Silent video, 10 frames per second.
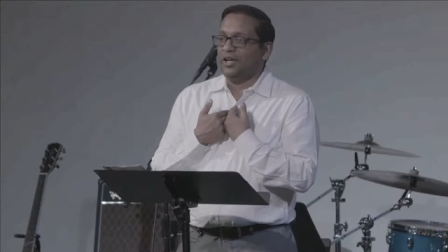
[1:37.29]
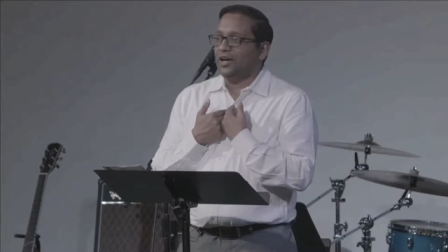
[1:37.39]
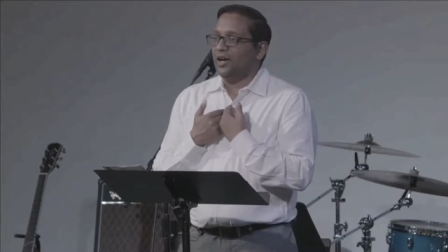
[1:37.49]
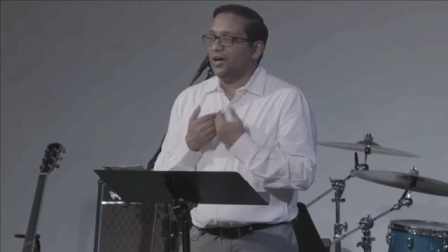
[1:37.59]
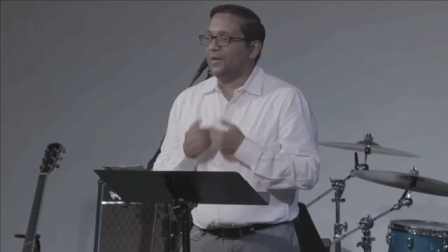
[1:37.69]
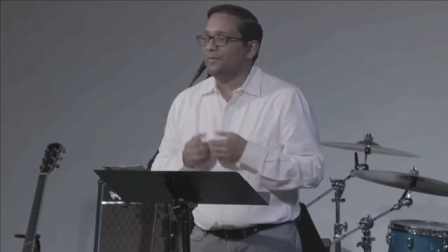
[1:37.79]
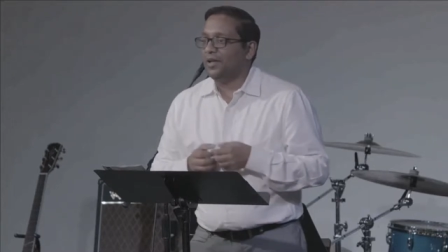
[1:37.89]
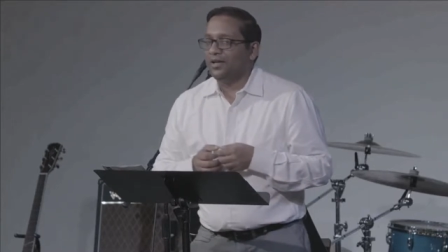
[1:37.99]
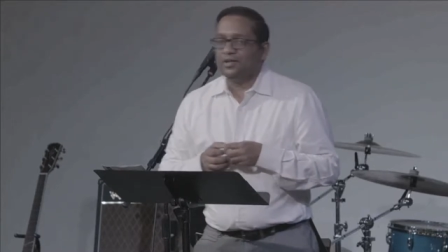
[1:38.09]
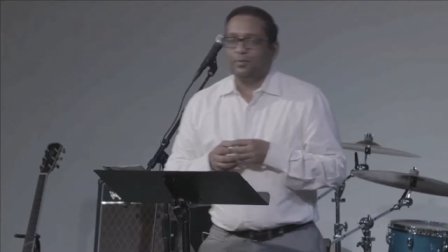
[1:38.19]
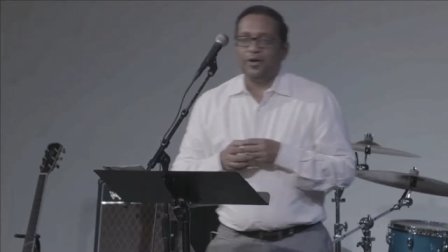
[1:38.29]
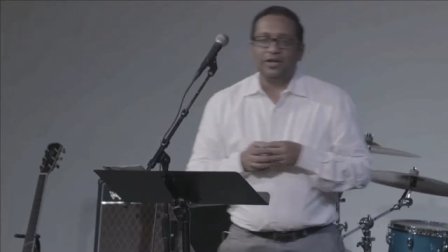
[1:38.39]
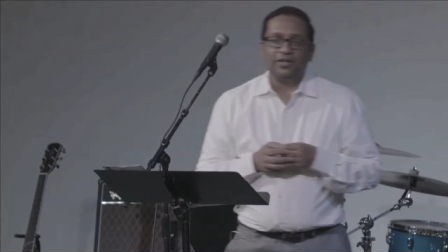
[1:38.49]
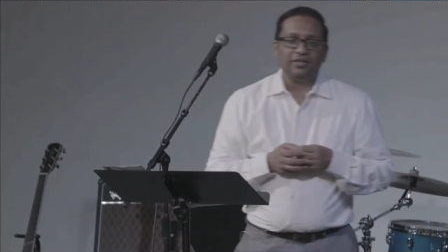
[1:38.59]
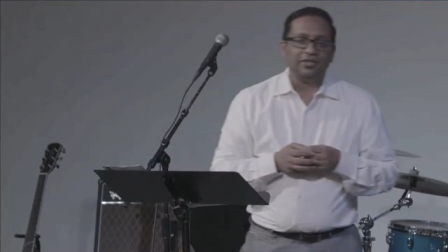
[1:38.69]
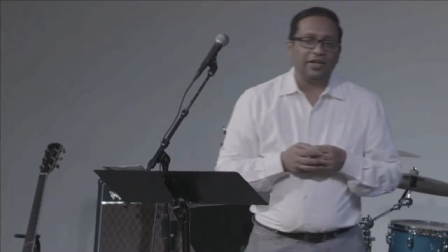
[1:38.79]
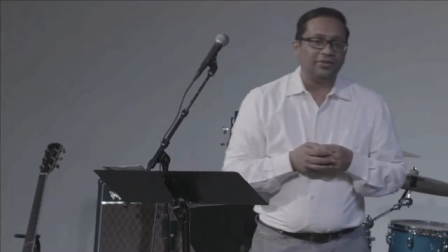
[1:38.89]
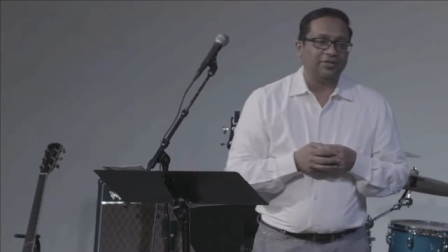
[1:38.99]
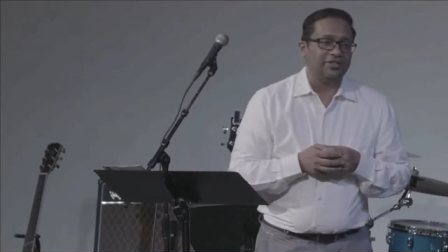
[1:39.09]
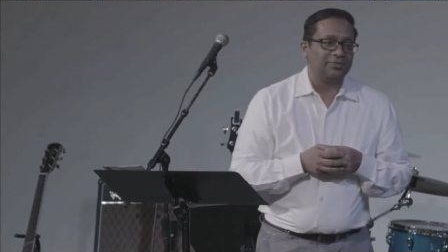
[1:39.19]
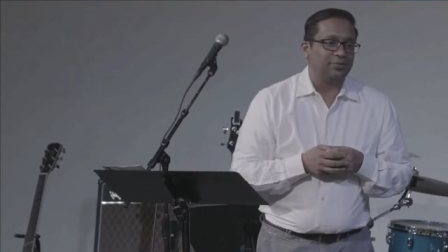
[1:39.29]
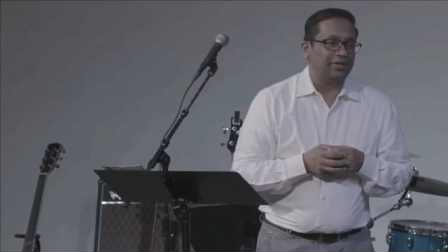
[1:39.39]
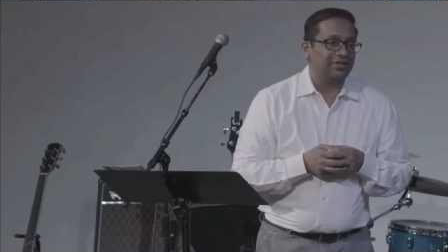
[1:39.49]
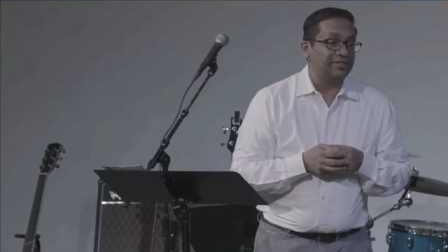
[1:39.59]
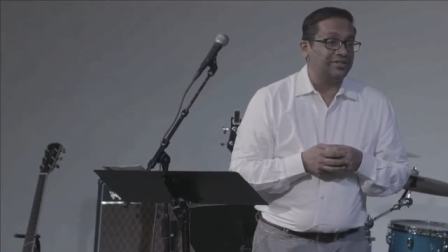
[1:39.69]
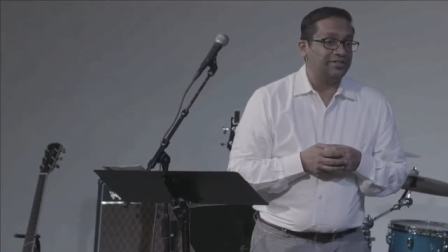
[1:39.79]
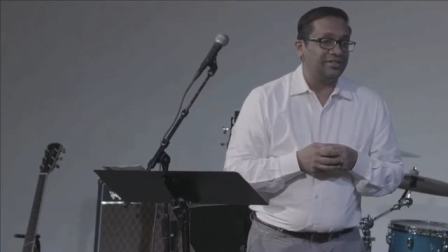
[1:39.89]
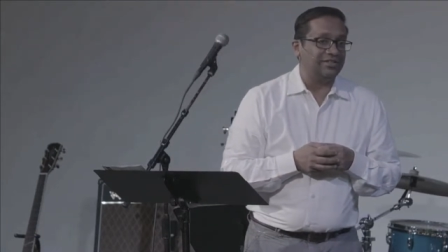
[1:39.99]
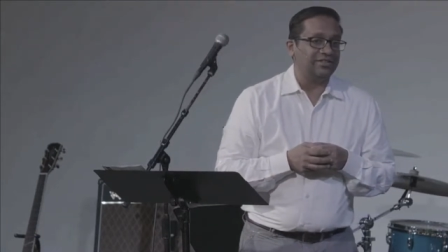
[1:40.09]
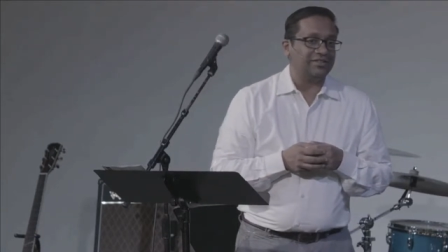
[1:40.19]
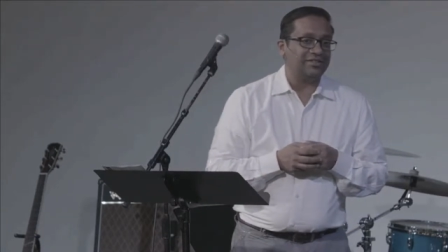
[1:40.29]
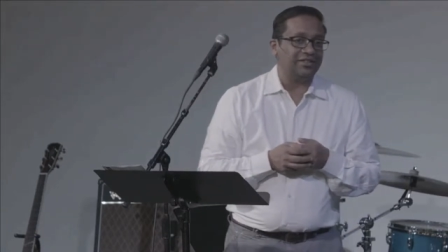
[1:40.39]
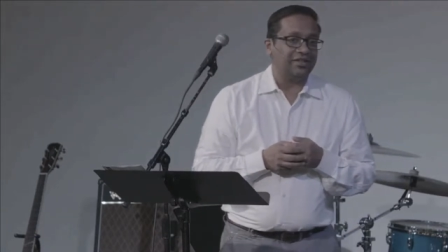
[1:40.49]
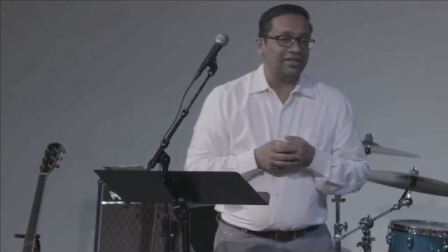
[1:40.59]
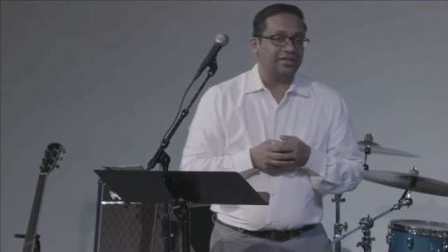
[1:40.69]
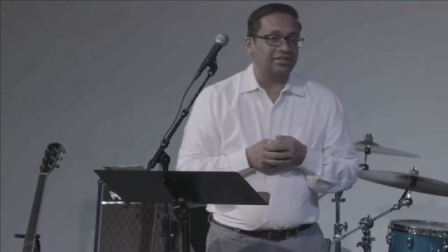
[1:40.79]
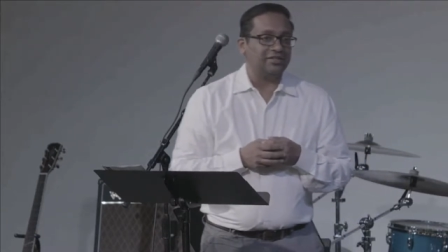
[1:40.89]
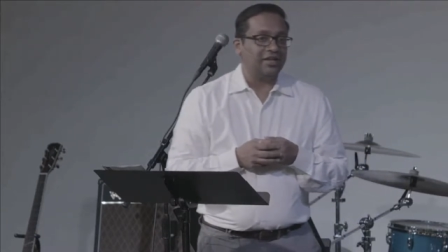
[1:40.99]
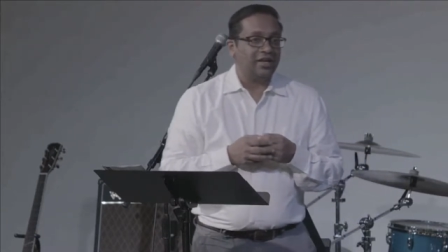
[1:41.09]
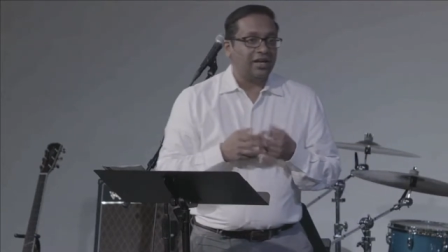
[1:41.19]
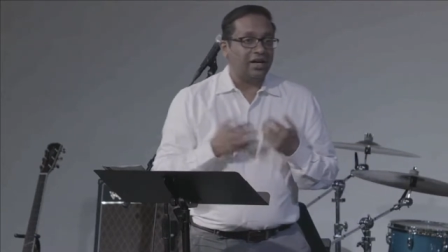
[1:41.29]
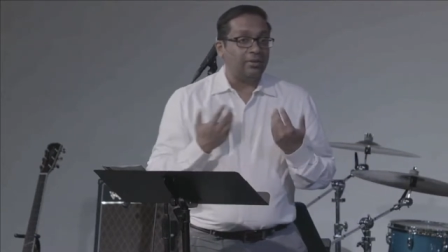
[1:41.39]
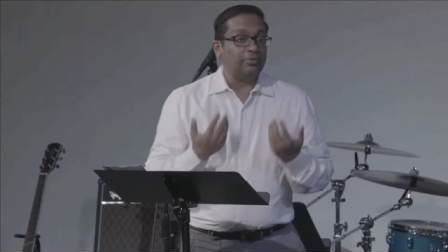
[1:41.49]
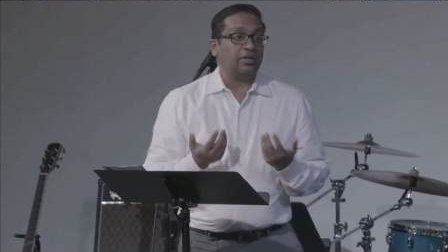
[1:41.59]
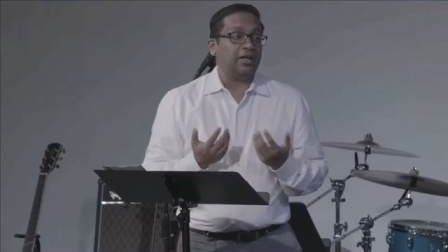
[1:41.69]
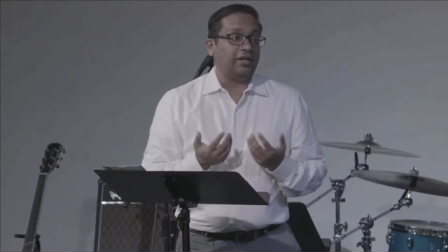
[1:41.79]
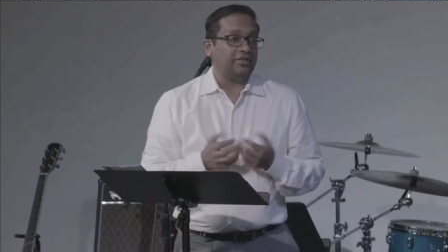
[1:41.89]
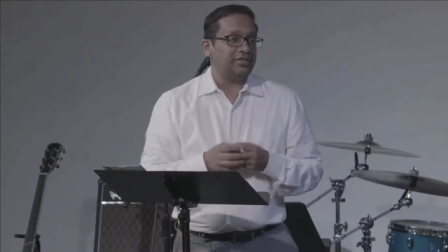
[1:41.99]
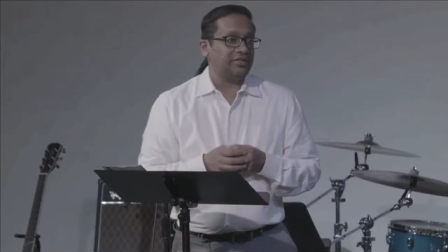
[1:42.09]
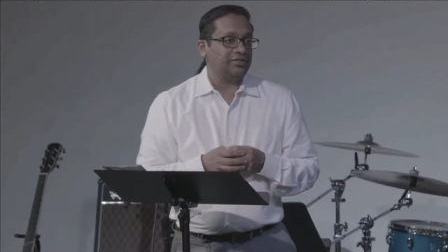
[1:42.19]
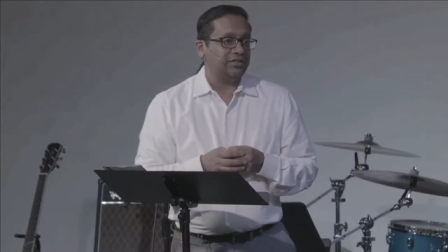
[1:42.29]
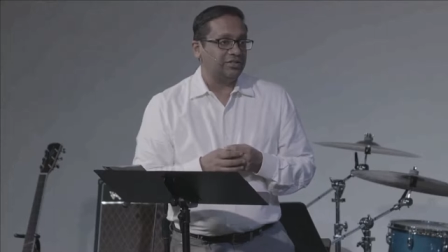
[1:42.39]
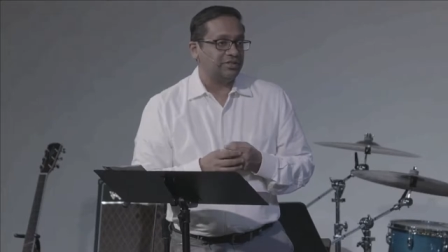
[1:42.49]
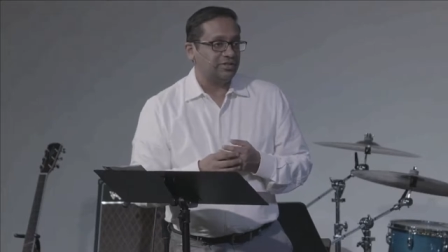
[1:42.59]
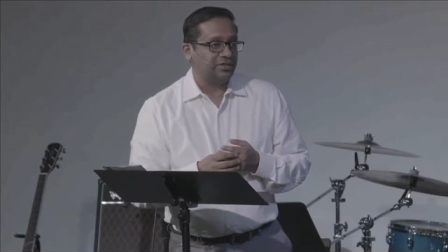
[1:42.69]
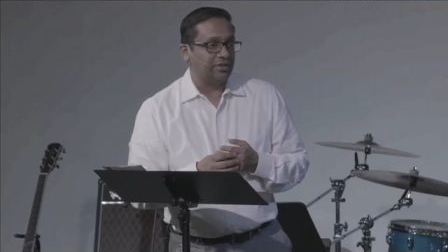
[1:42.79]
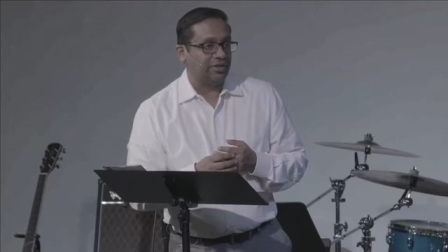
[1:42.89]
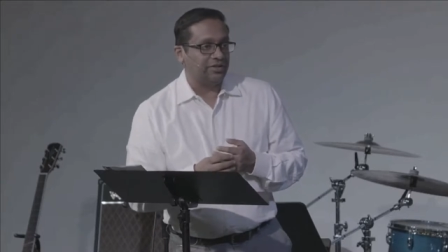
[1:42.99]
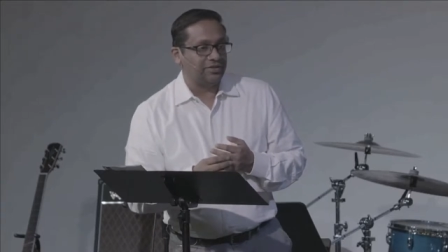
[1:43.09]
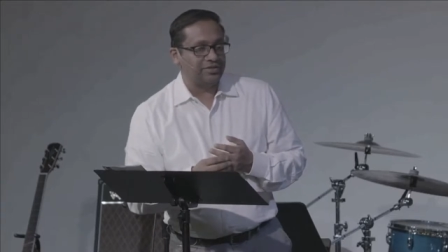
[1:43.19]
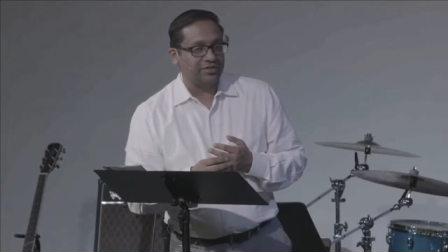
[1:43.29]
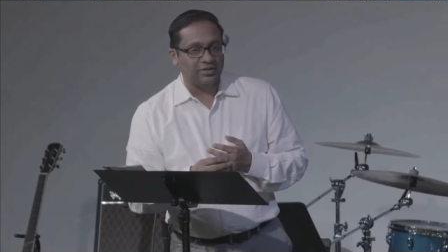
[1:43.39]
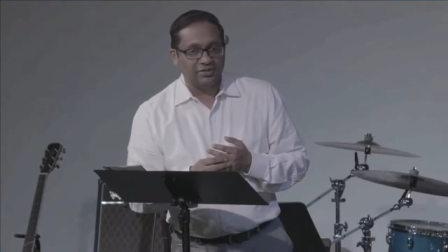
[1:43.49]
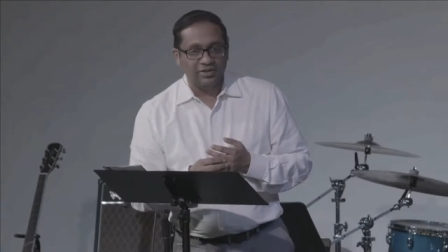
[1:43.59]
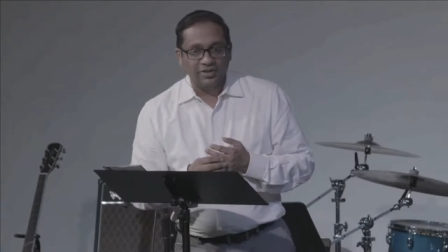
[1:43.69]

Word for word: Um, the, uh, the title this morning is Jesus is um, the Light. Jesus is the Light. And so,